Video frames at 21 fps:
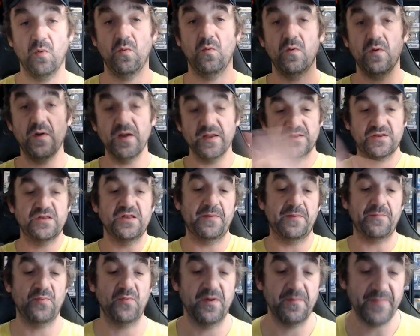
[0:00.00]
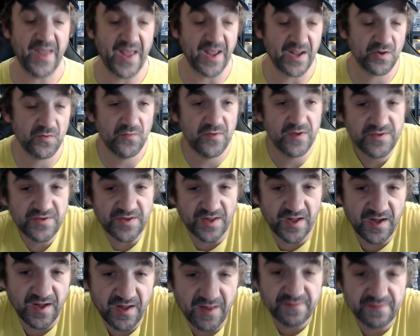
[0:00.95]
What's up? We're back with
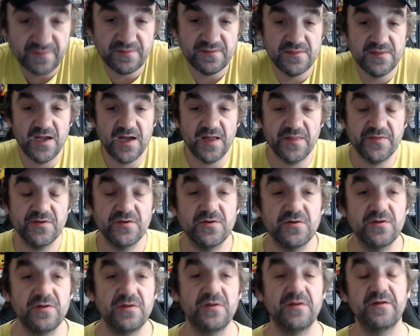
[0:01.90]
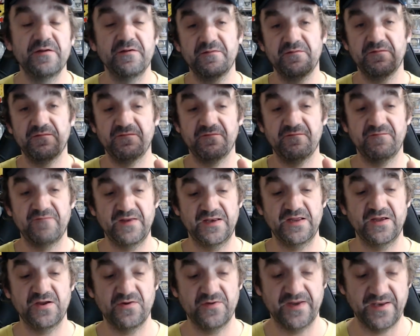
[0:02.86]
another
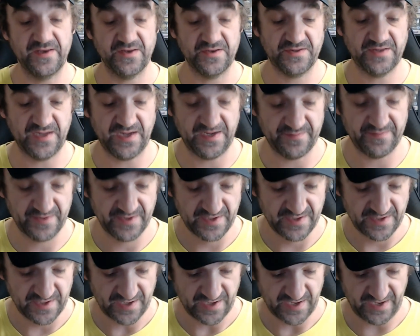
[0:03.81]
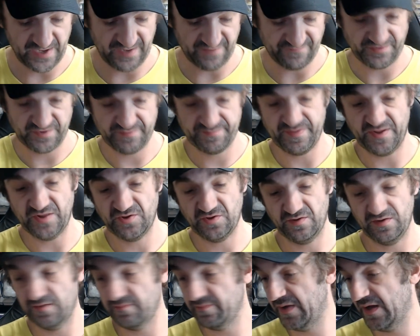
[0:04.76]
video, and this time I have a
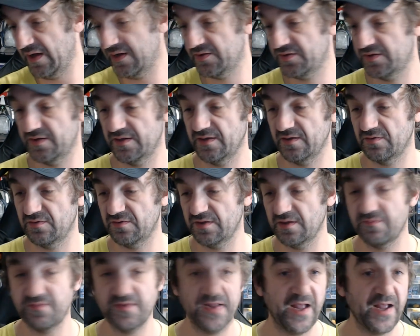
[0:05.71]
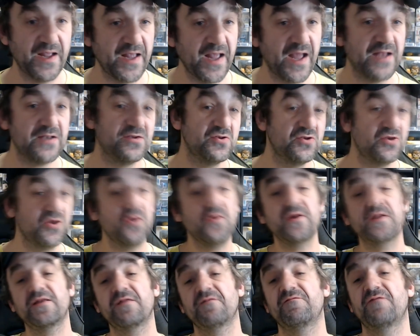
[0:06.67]
special unboxing and something I got
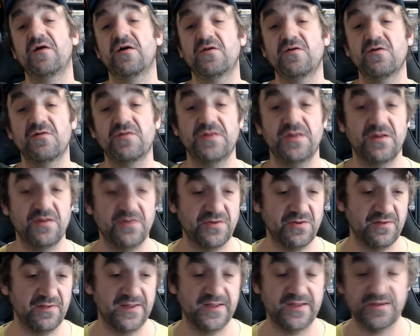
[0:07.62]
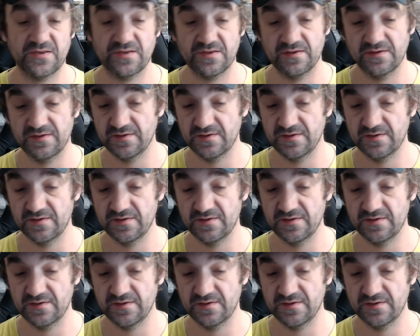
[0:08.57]
during the Funko sale, so let's